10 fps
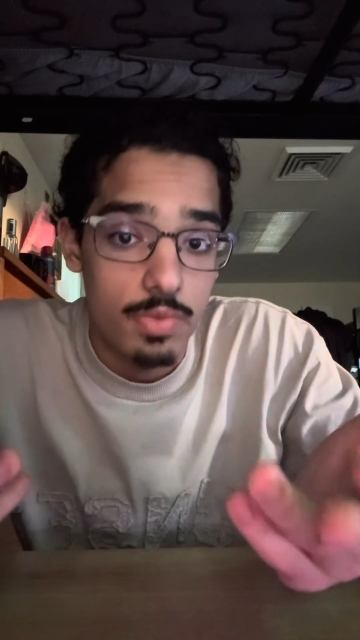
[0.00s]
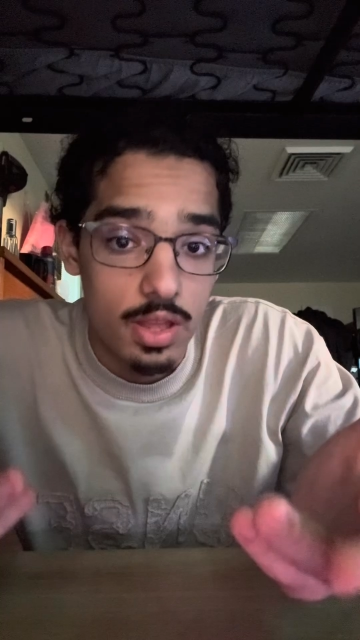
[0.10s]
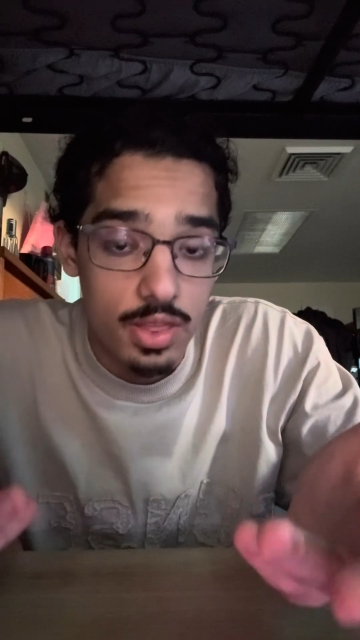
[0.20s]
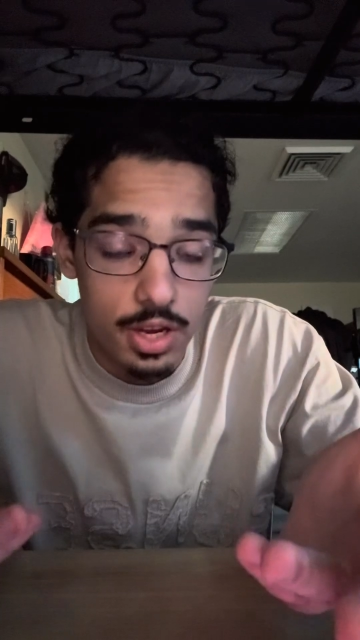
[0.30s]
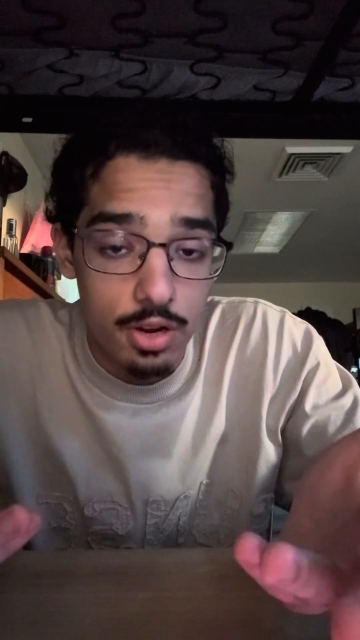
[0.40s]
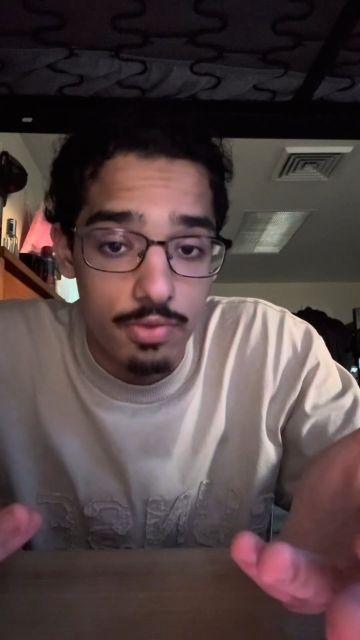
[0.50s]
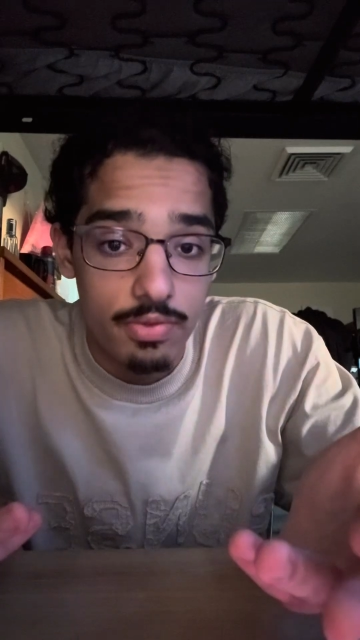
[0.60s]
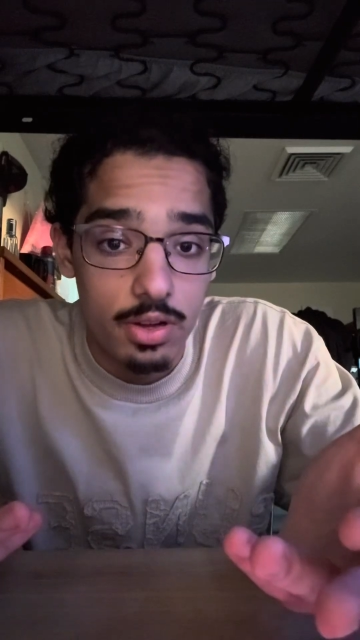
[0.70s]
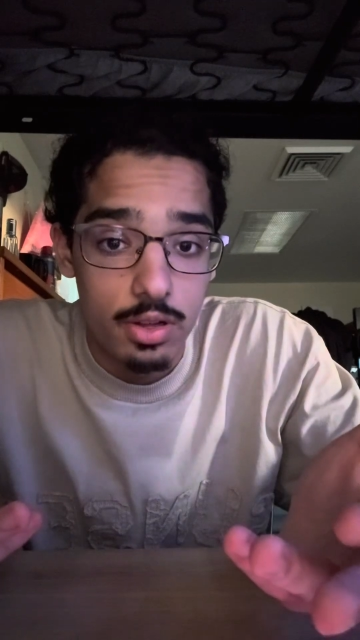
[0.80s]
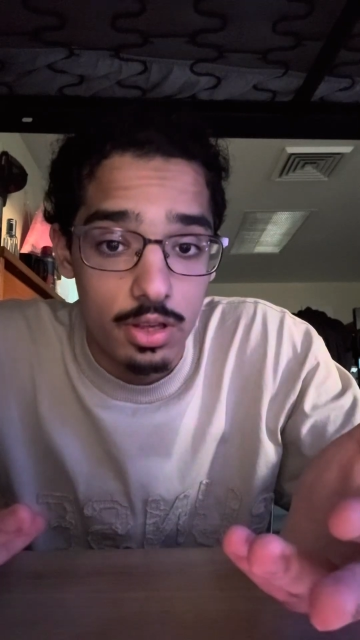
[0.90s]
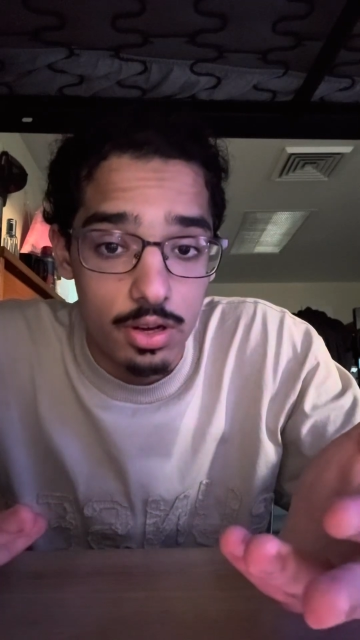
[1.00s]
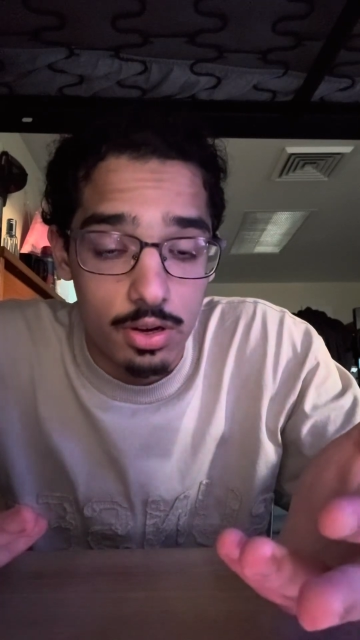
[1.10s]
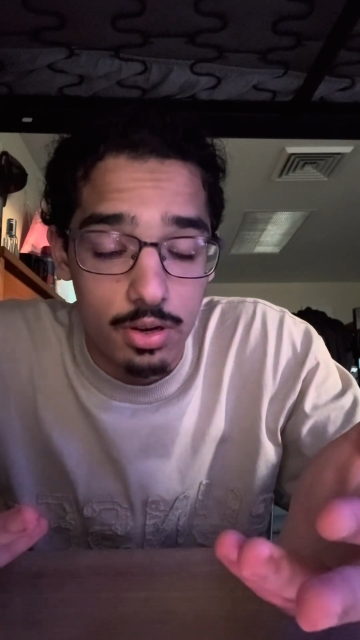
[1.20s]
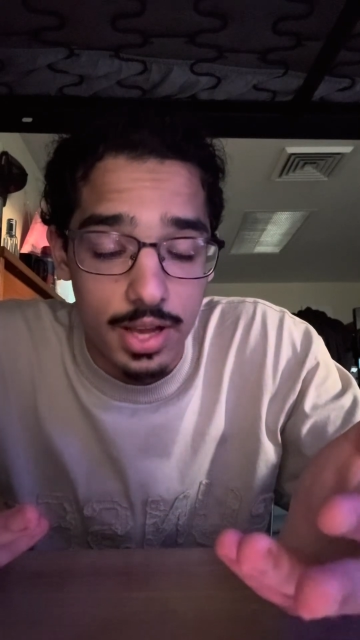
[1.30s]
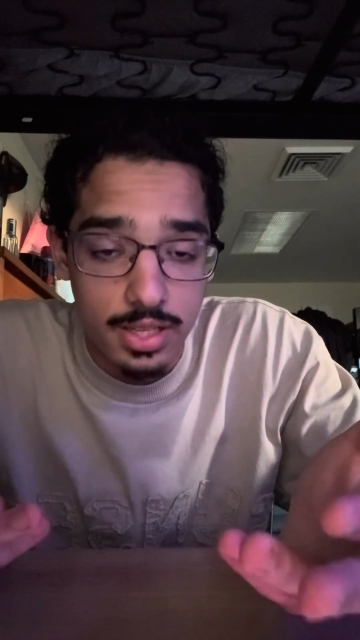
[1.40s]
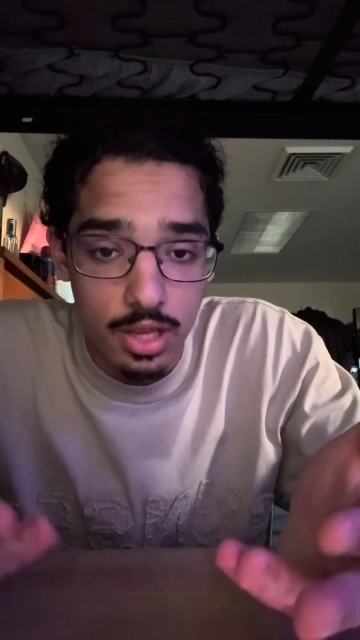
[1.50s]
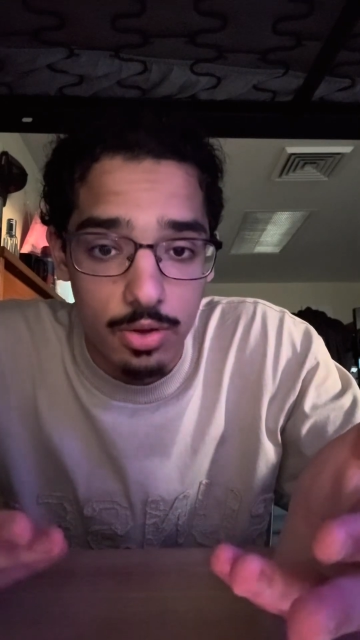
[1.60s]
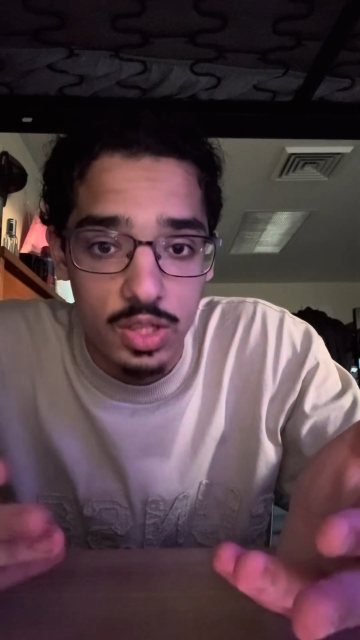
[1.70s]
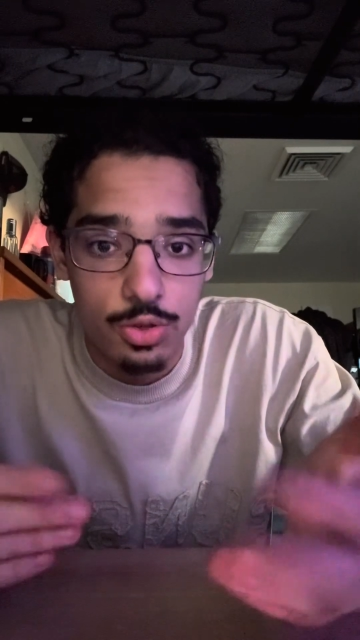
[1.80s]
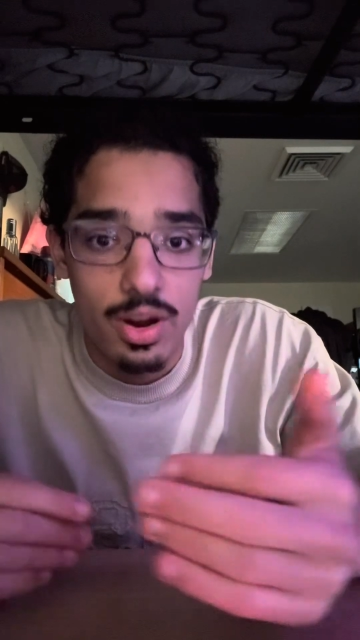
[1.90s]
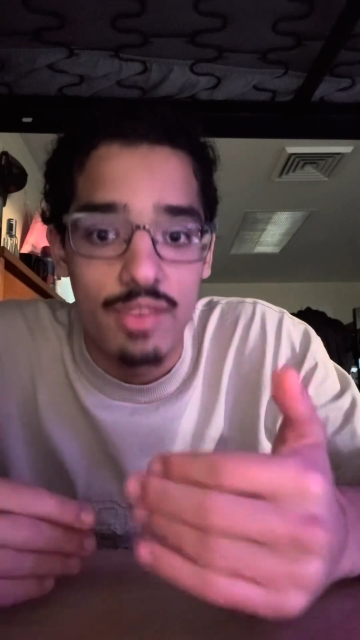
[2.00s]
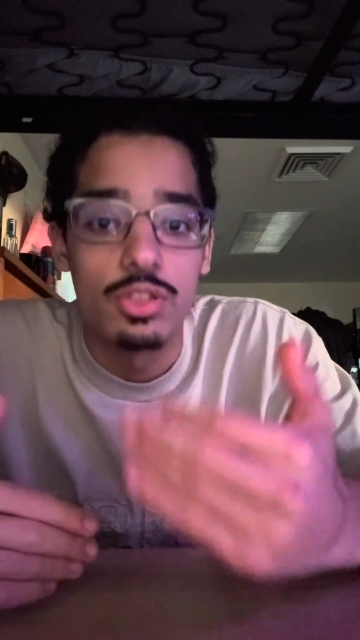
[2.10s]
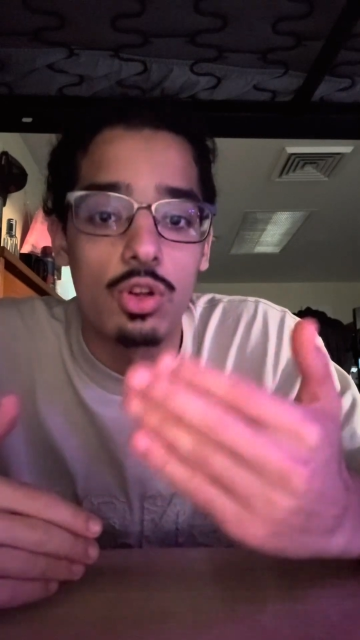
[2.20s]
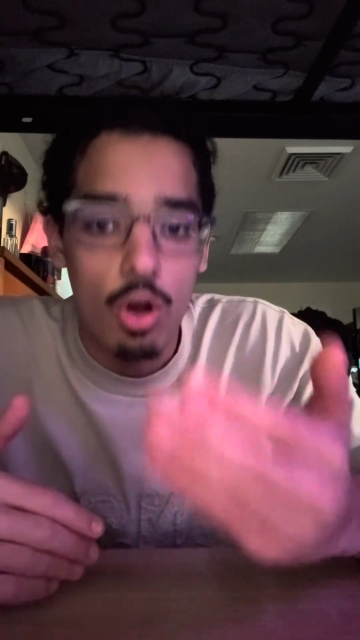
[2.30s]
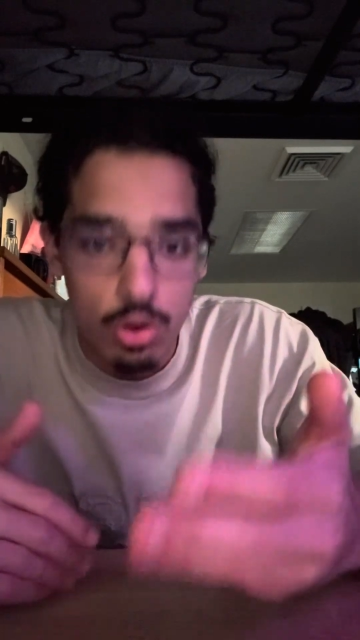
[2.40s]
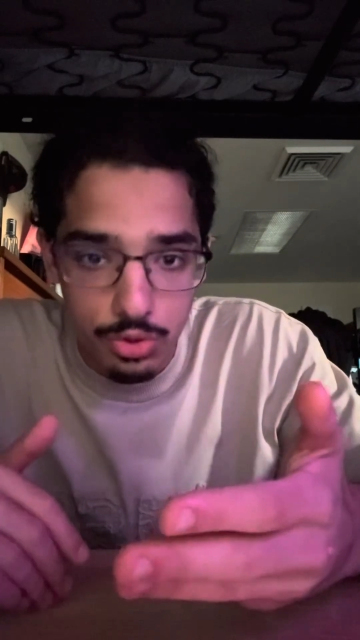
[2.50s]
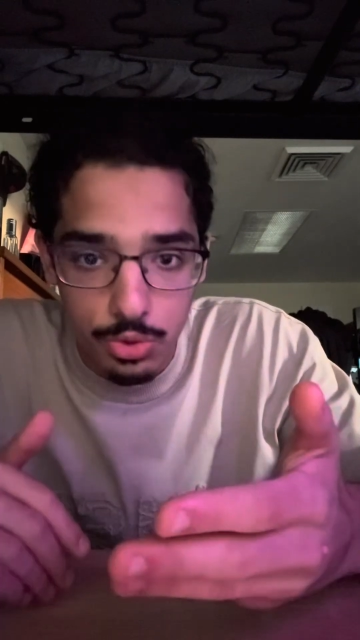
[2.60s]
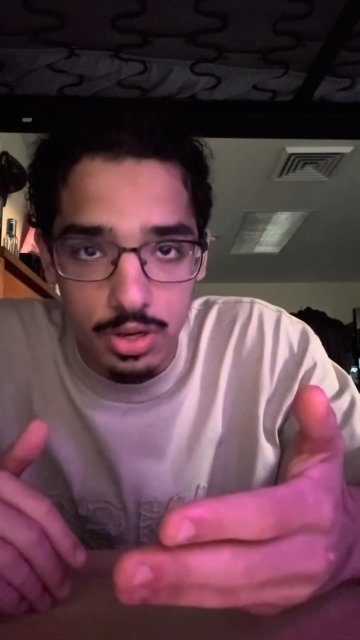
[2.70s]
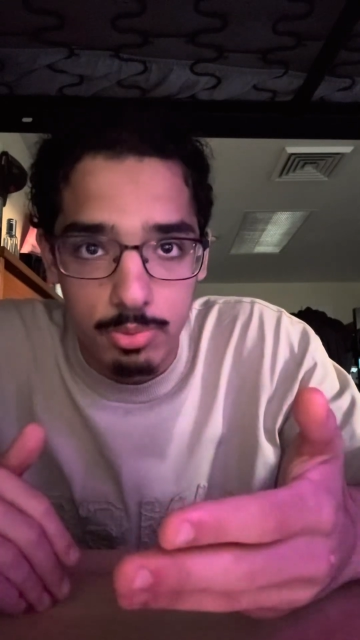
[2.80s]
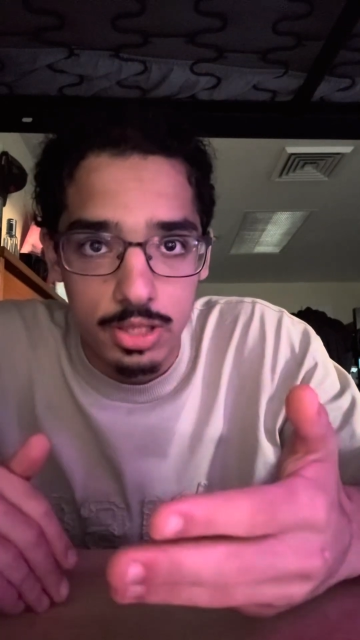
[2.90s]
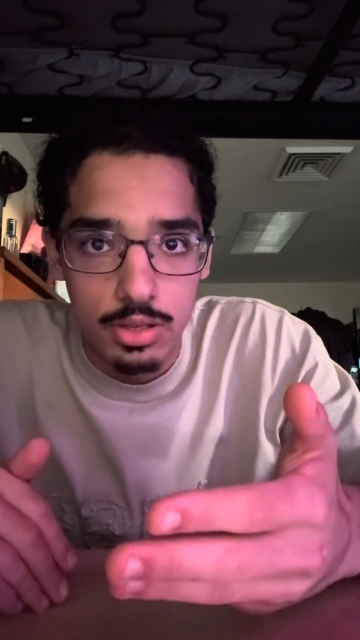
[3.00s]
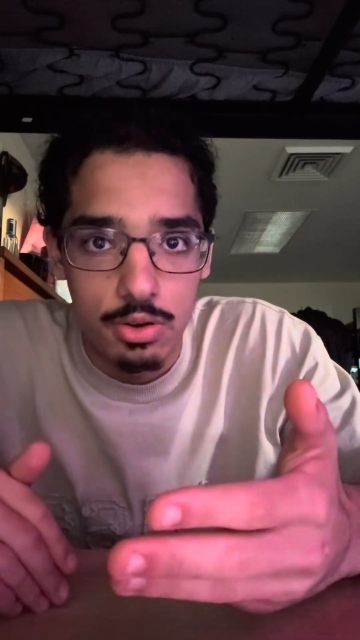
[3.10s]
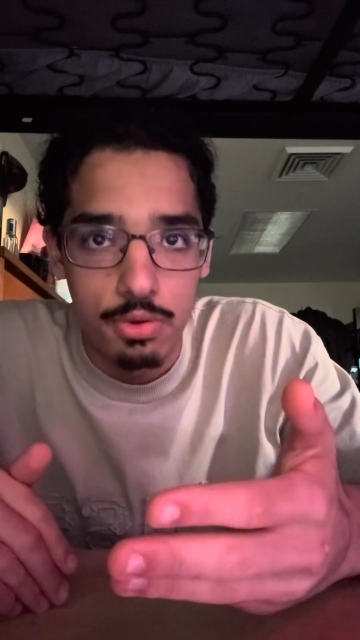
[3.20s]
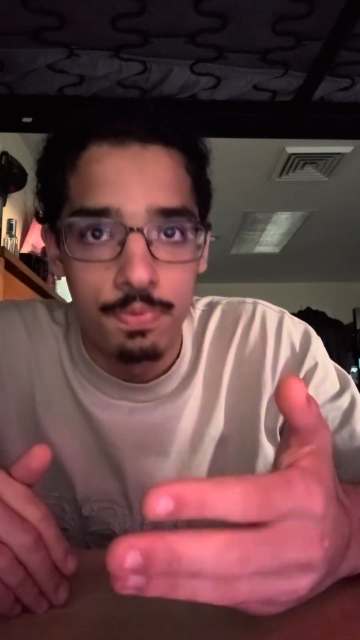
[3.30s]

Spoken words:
then your acceleration graph is also going to be 0.